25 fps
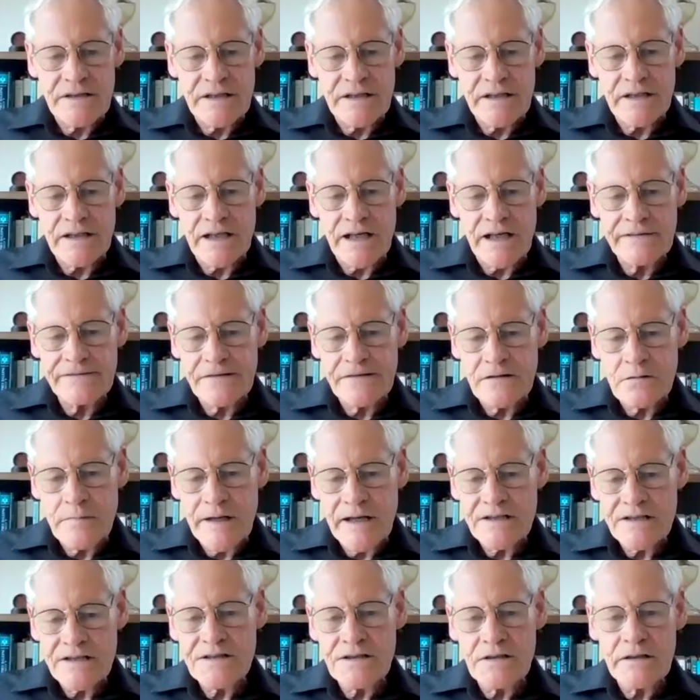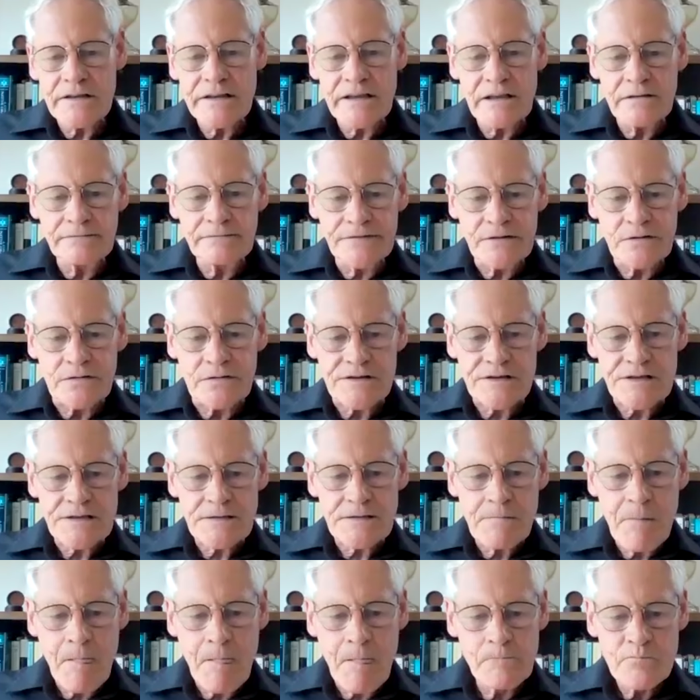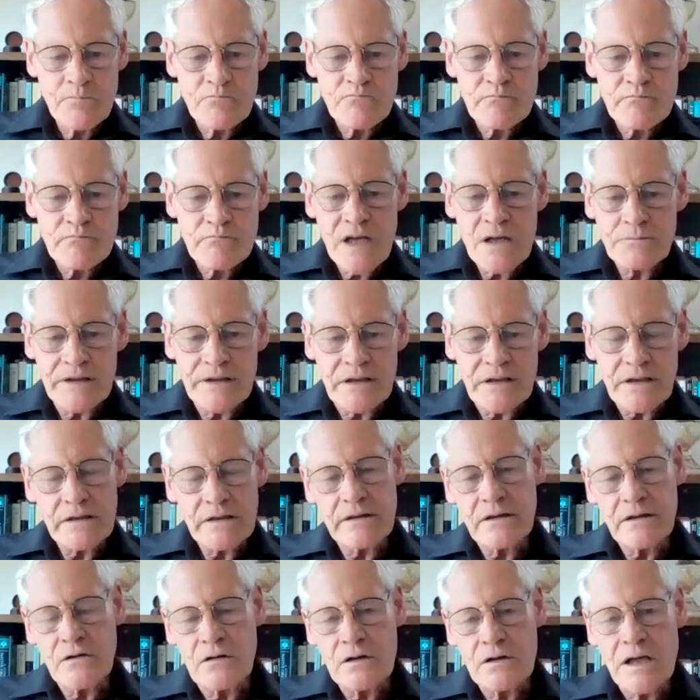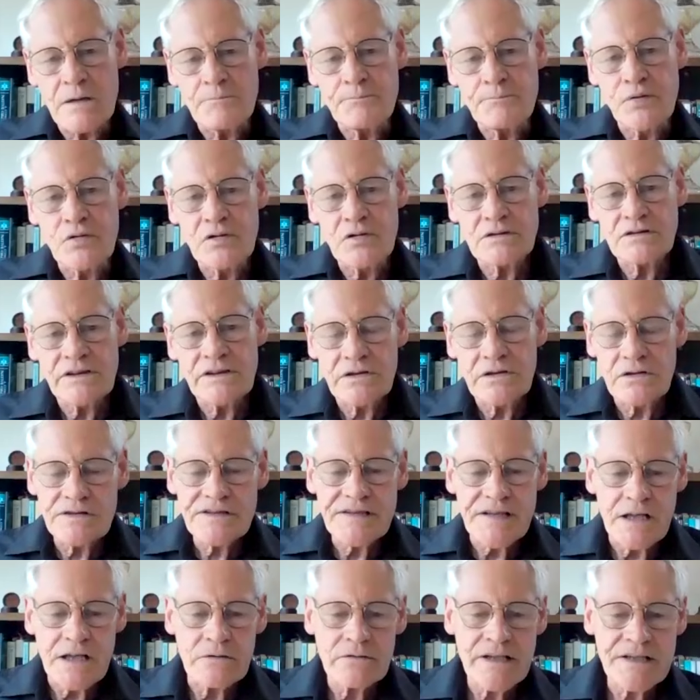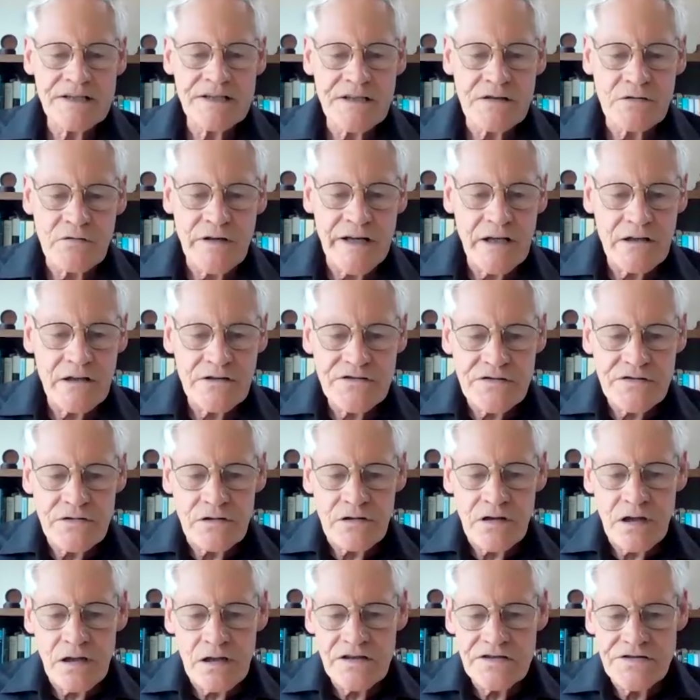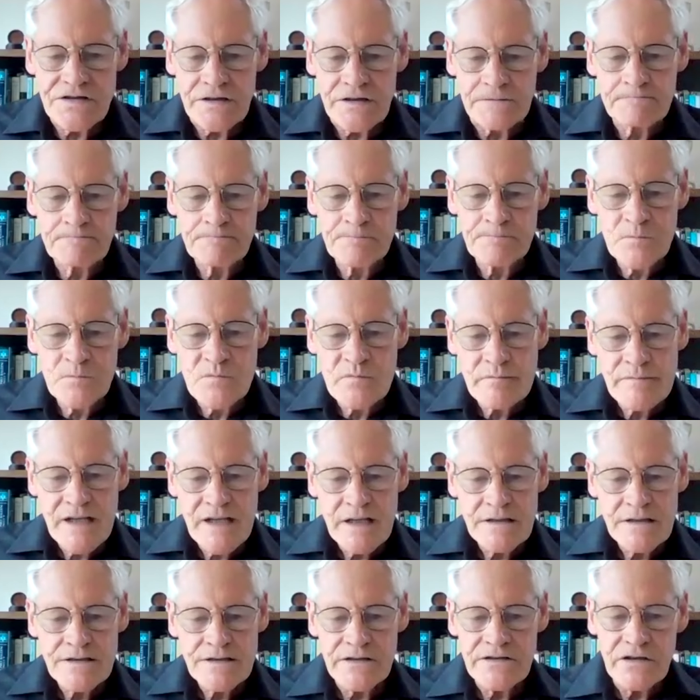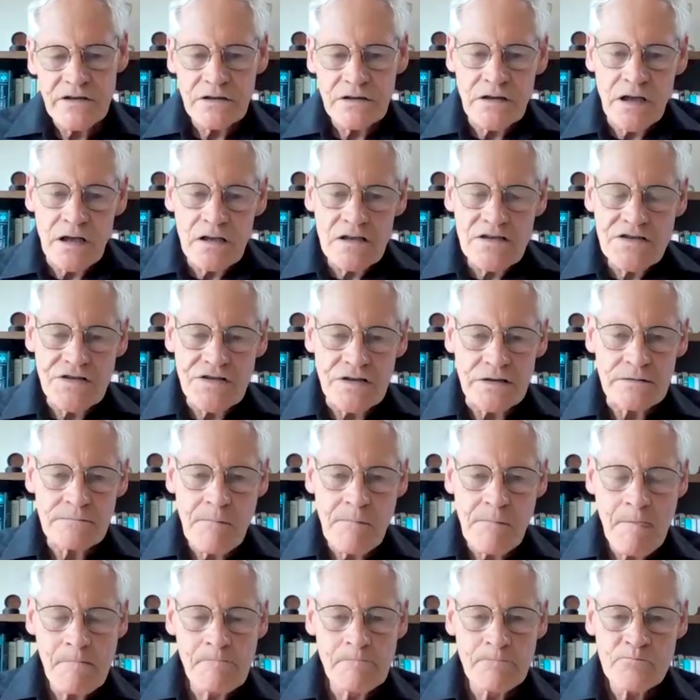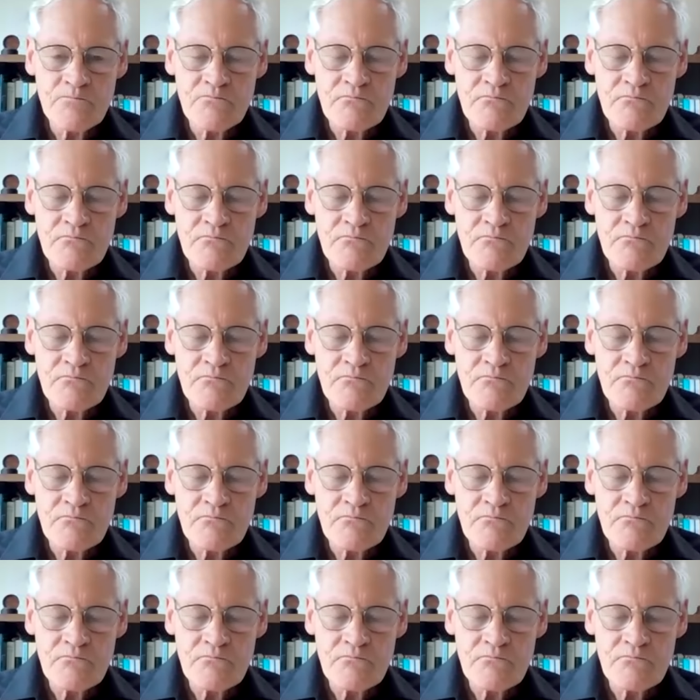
the DNA from outside influences. But importantly also, it surrounds your collagen. So your collagen,